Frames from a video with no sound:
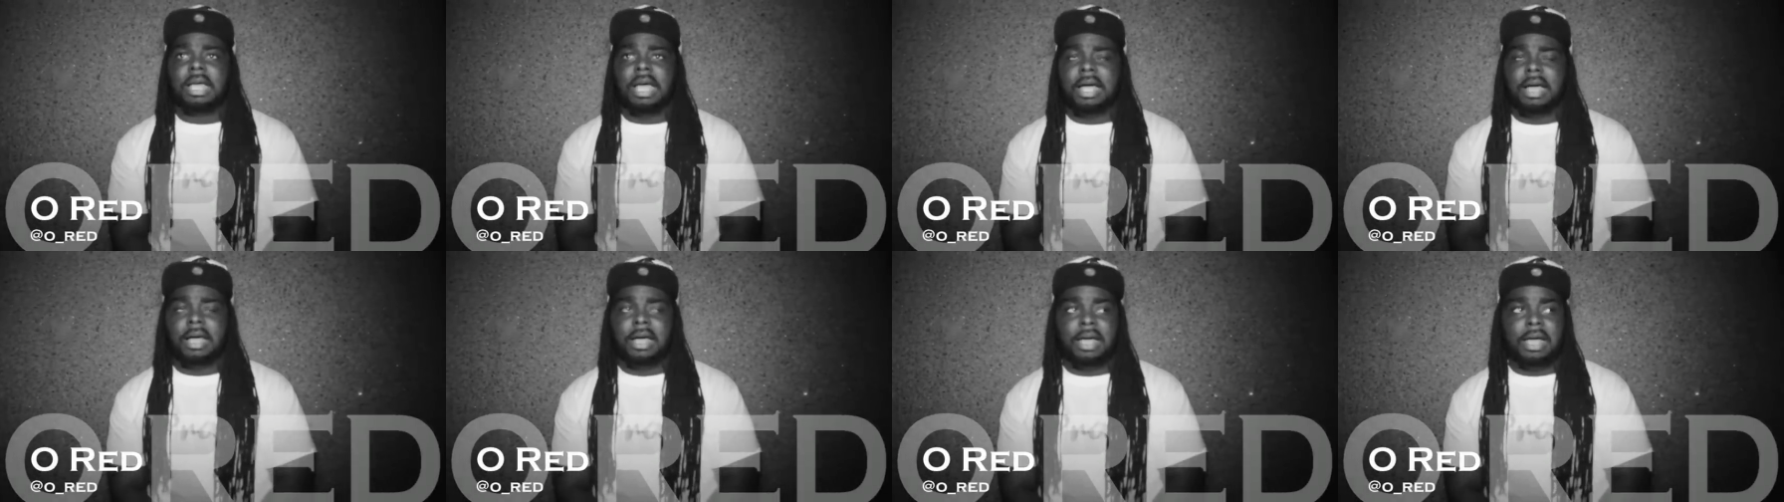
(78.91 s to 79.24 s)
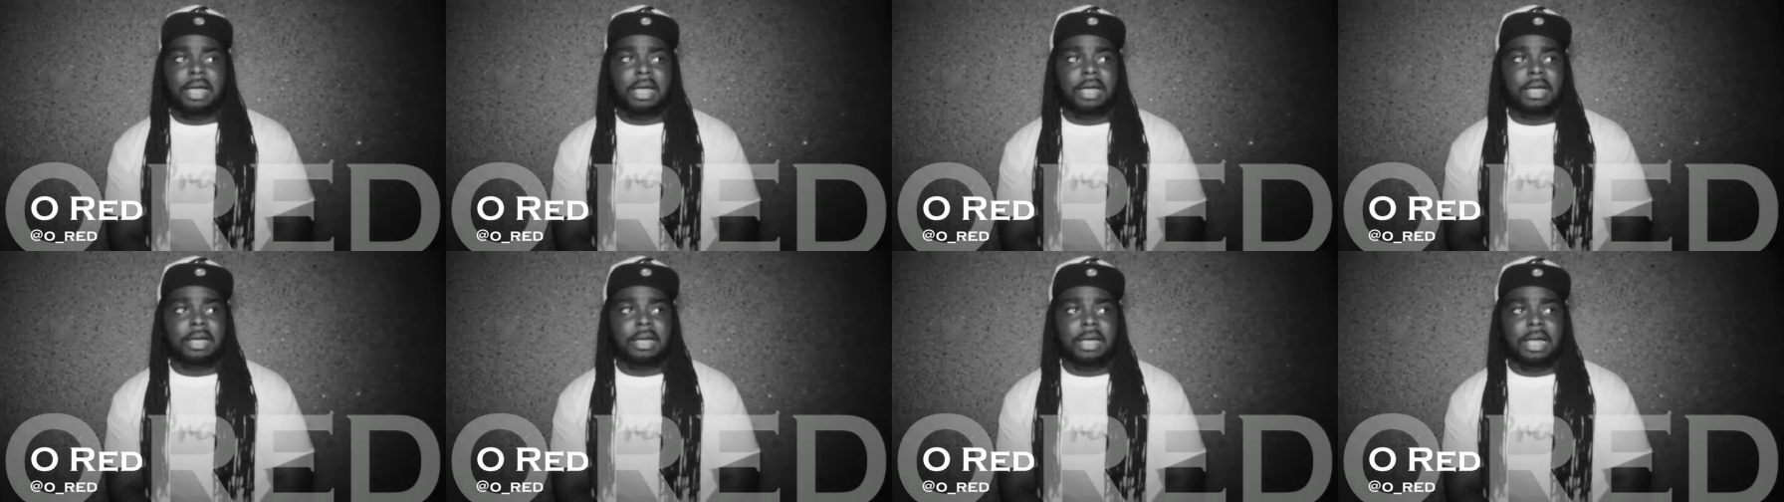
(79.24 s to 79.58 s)

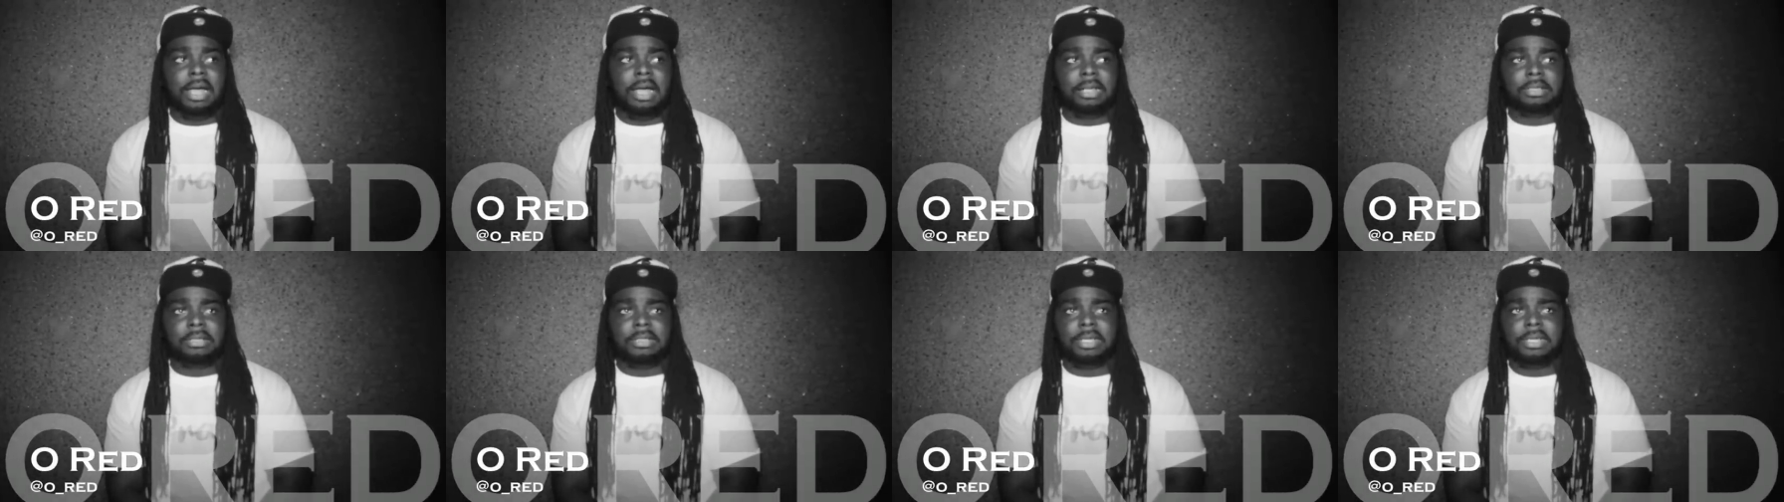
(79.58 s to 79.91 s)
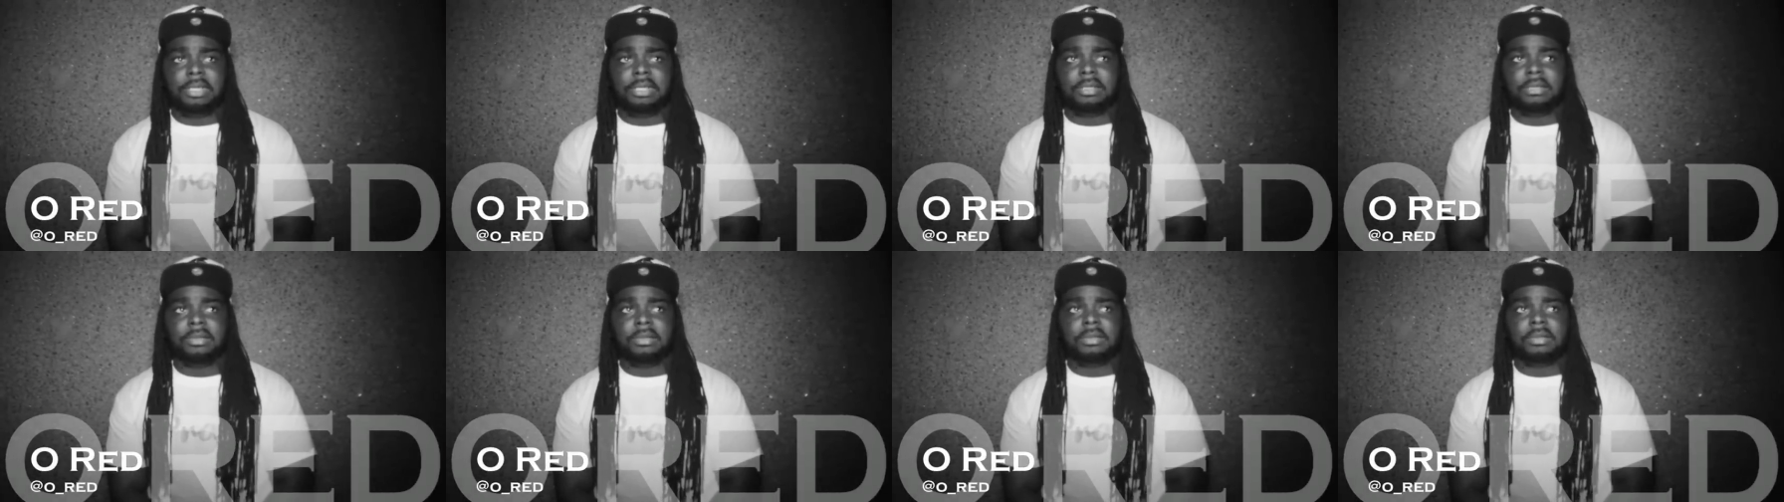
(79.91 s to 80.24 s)
Uh, I
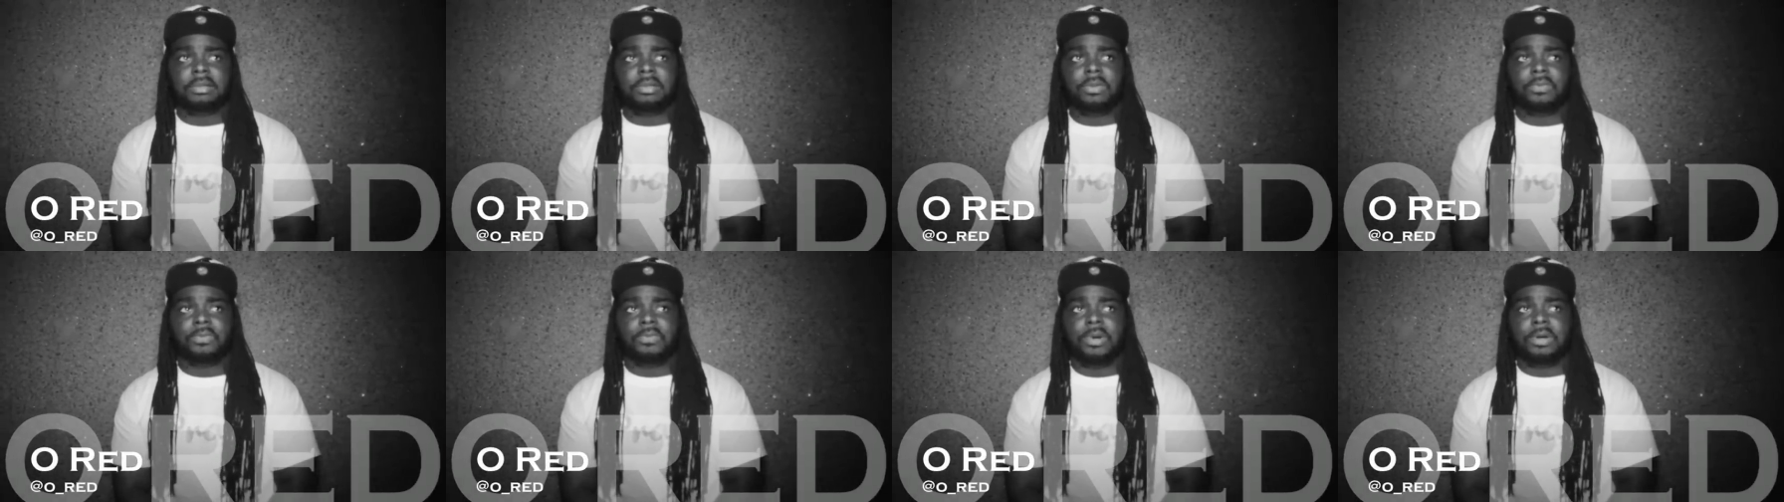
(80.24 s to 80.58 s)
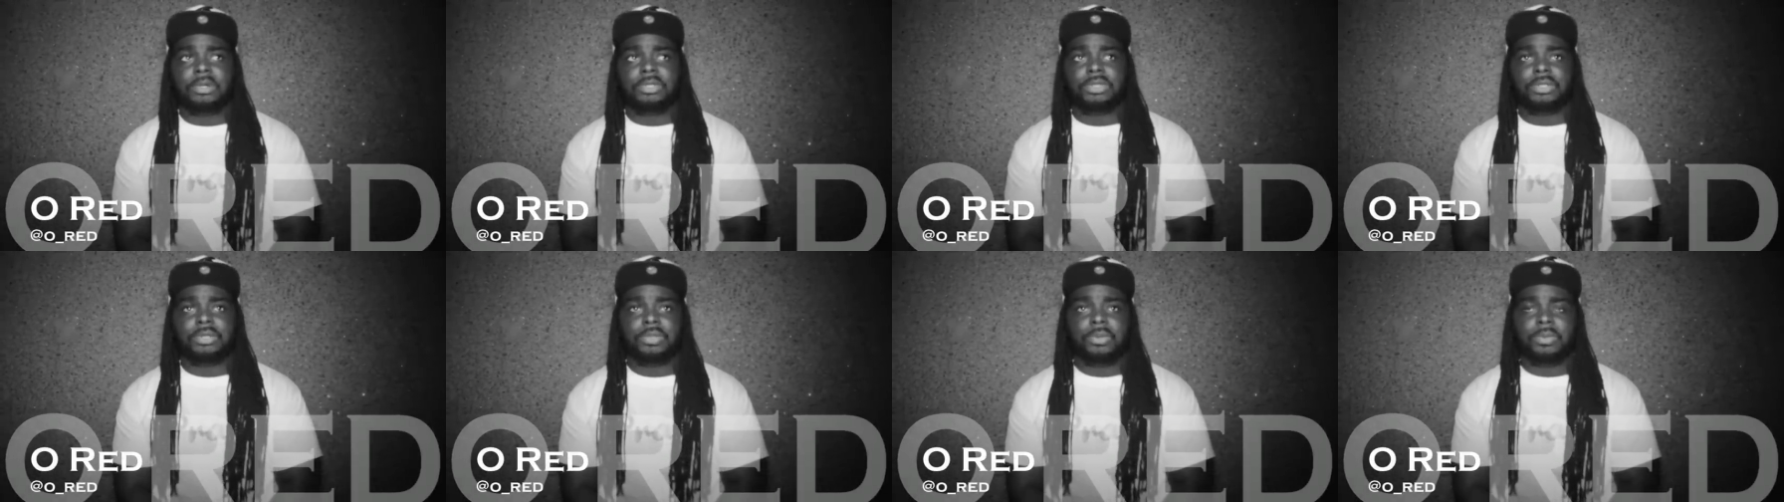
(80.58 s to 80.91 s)
think the
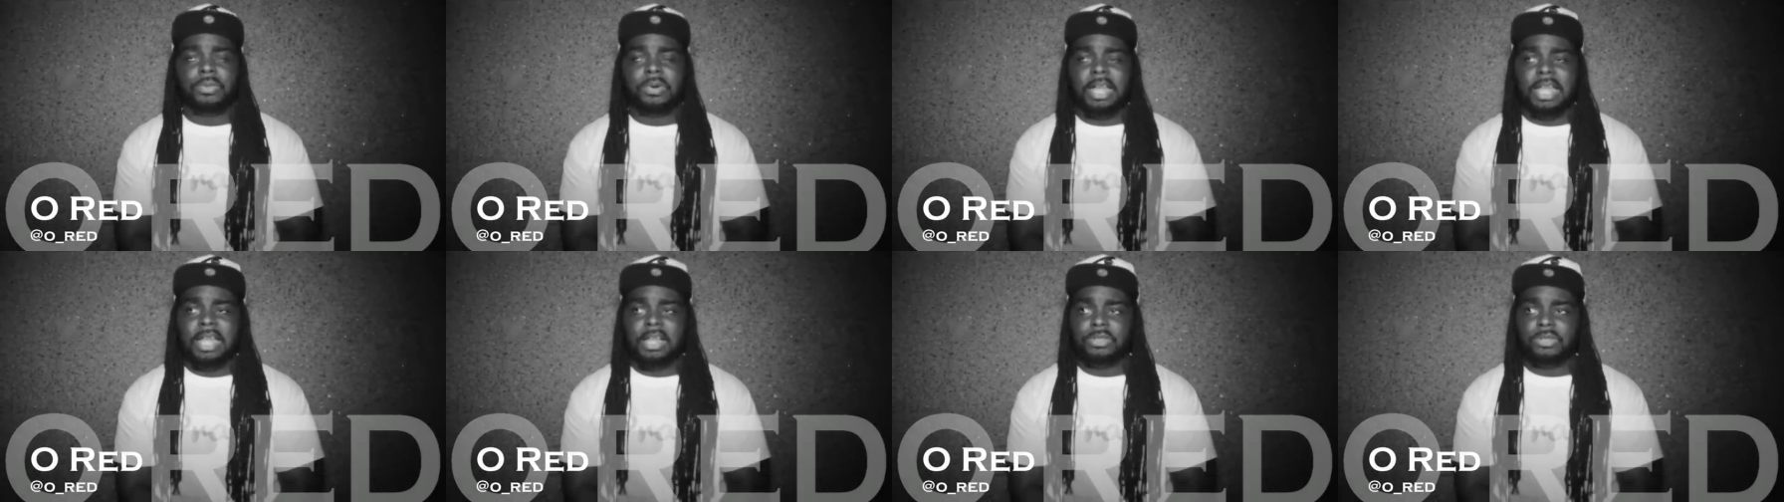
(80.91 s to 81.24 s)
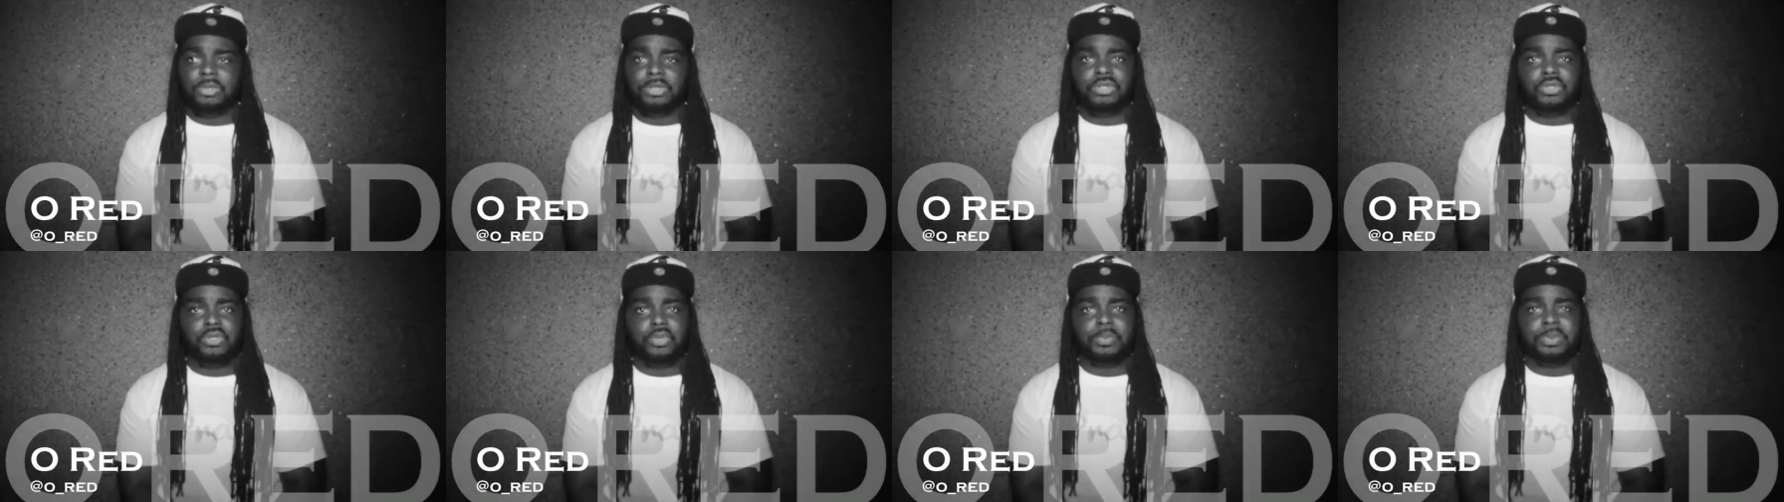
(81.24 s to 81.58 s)
first two
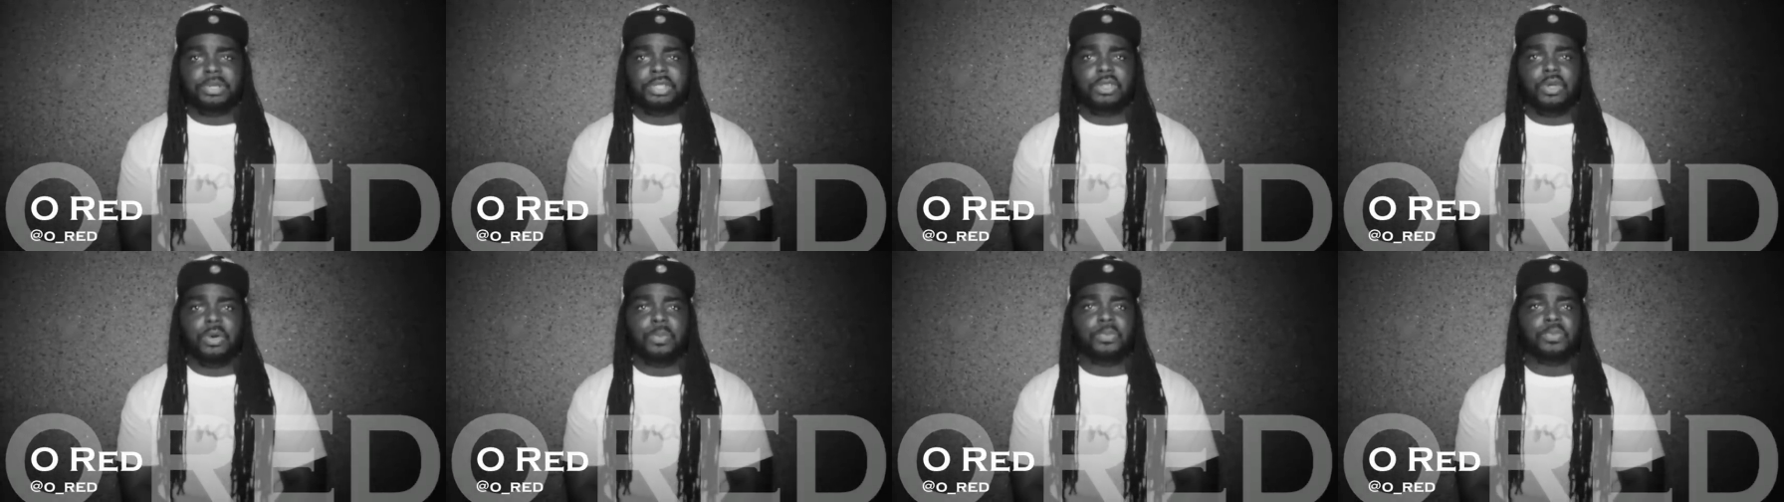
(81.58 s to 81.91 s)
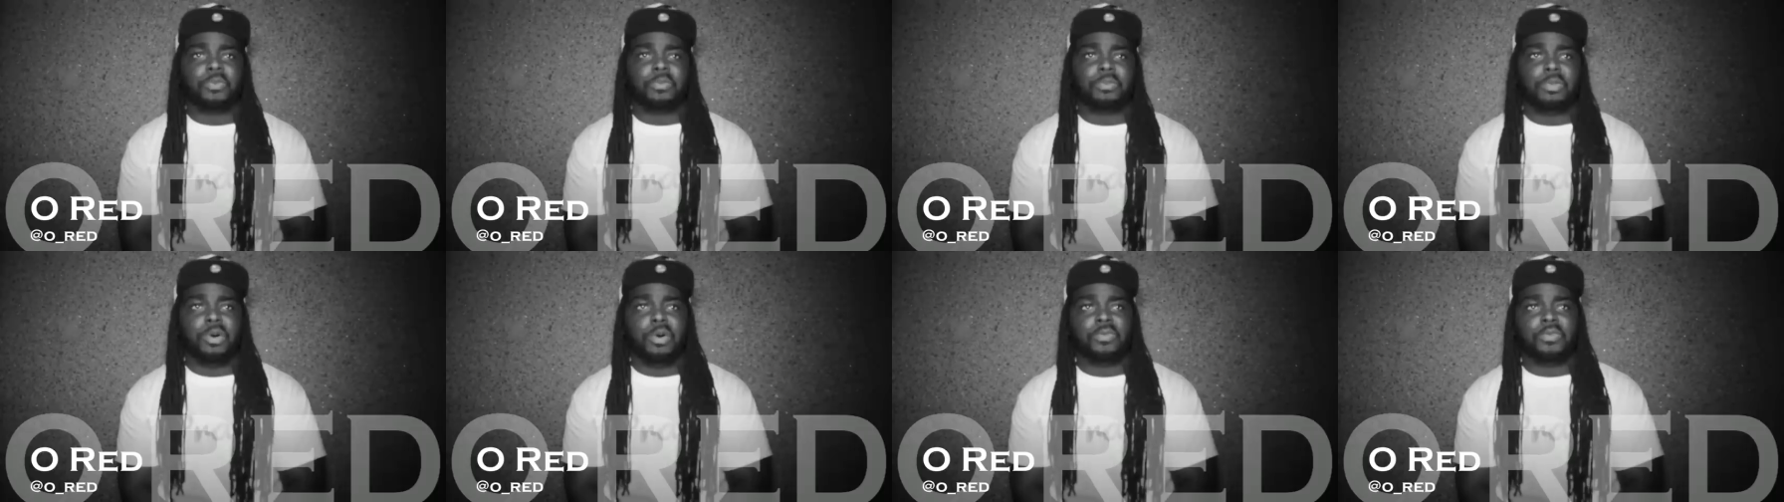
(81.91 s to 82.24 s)
rounds were super dope
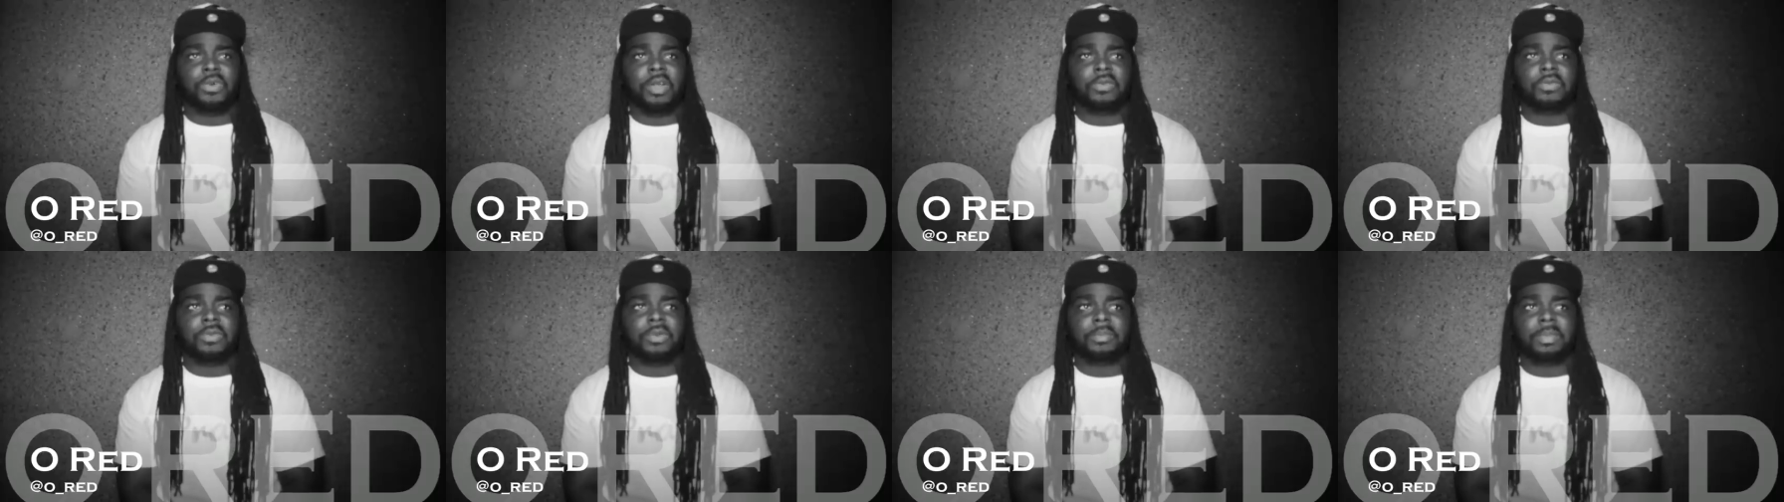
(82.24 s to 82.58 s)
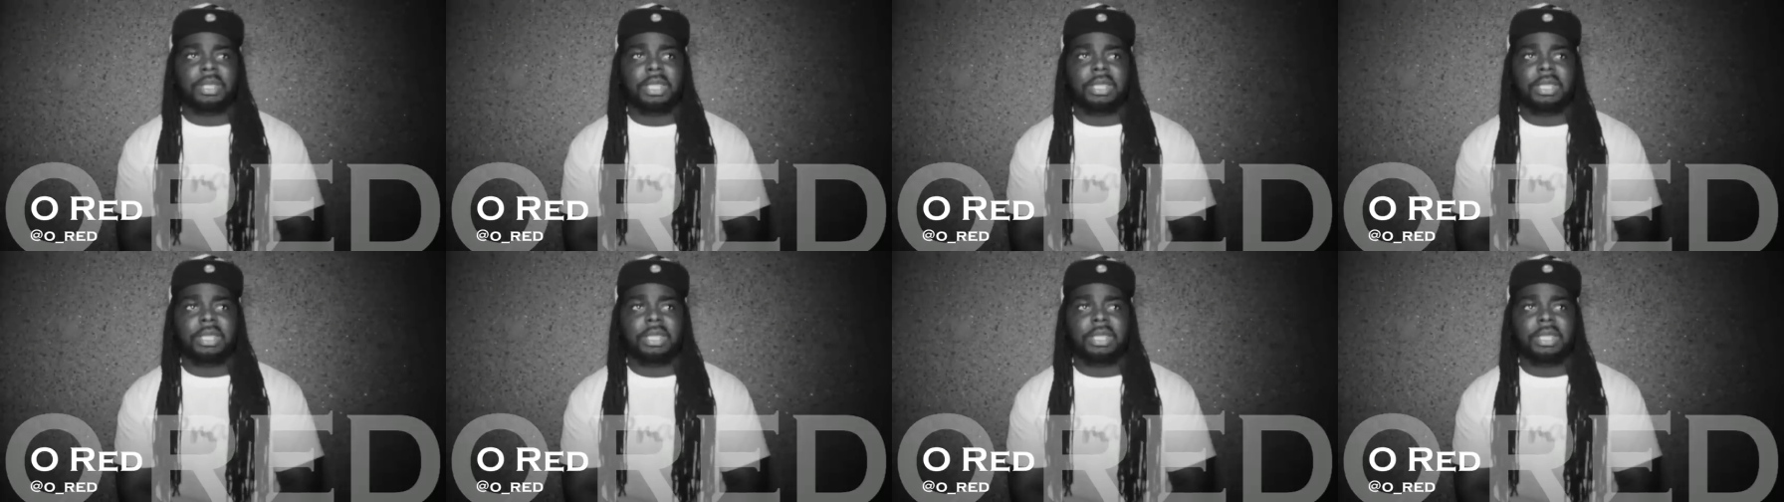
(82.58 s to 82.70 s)
from both of them,